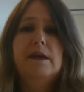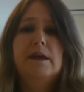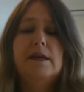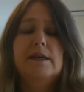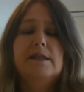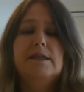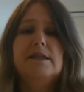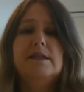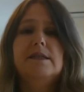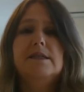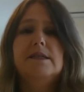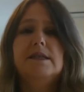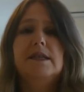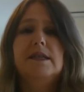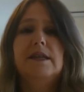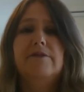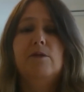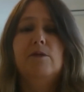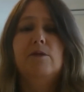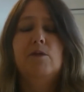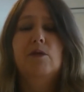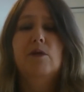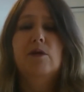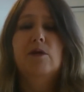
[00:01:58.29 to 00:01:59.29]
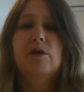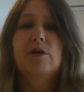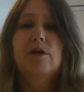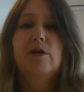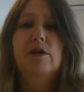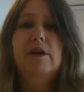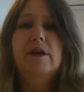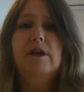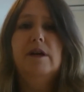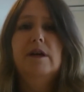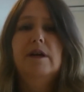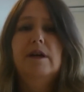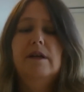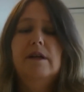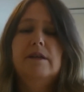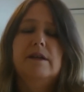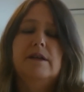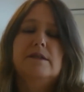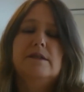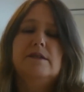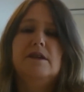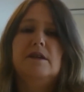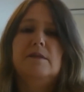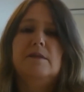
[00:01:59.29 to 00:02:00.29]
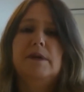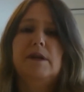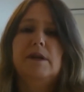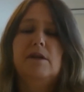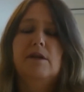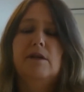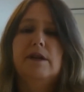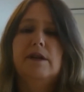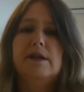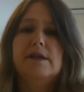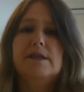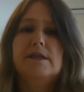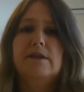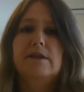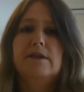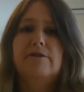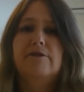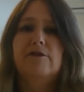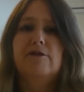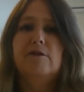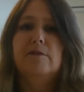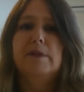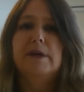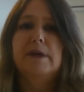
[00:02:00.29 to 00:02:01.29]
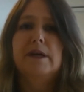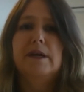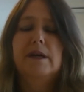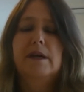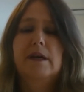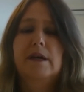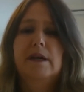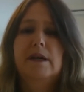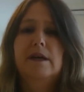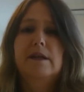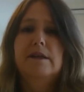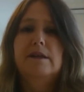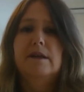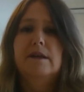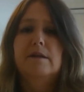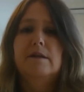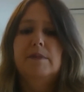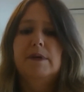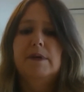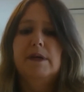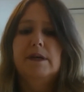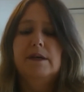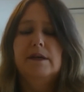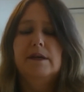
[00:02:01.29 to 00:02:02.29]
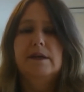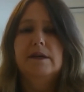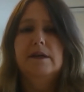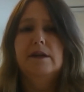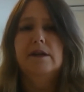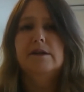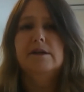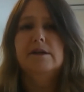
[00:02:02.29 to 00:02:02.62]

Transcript: the city for work, then it's going to be a lot easier for me than being,